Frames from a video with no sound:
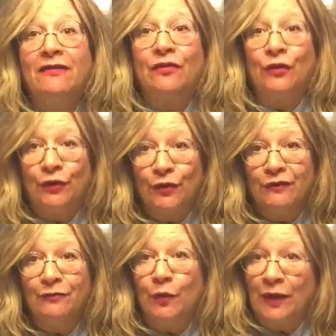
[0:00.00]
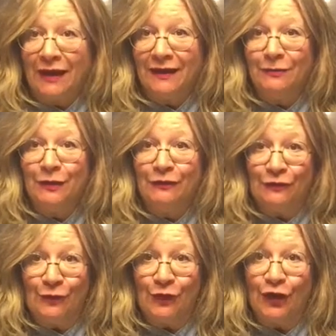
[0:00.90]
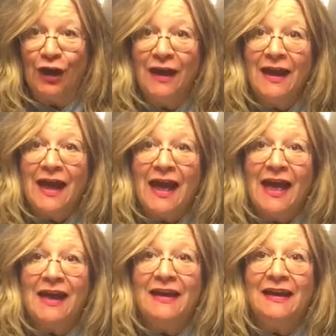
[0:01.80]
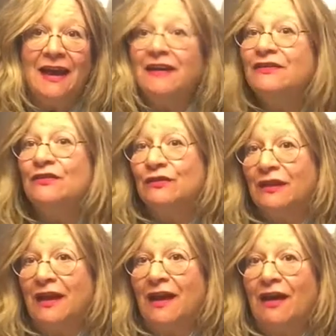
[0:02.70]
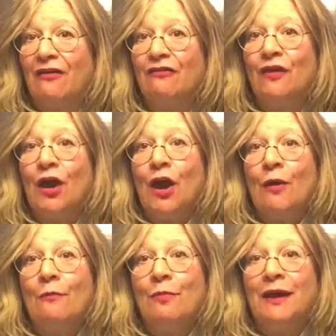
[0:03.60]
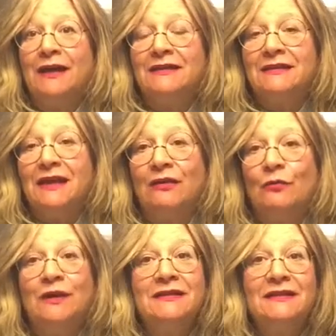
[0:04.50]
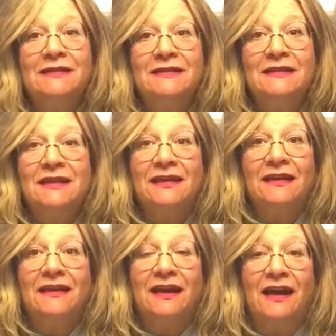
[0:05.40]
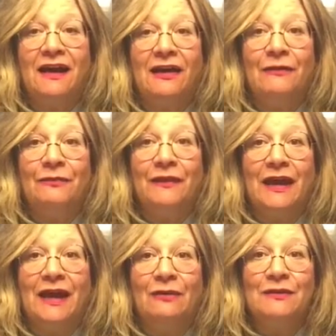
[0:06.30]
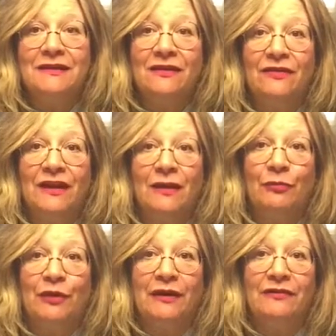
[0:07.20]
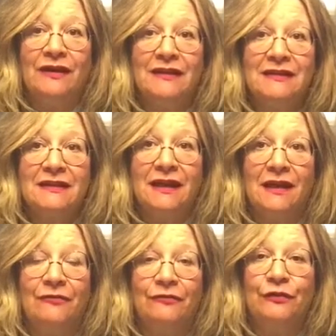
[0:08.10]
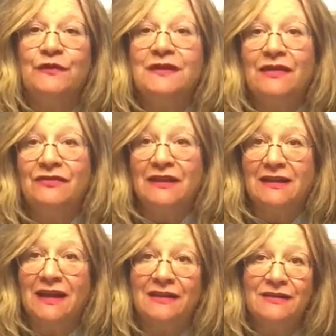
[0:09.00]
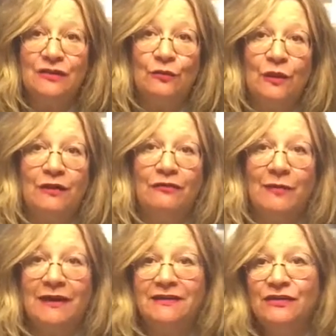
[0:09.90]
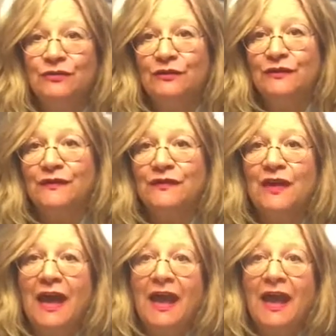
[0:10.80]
have heard of moqueca before, and I certainly have, but it wasn't until I was giving a private food safety class to one of my students.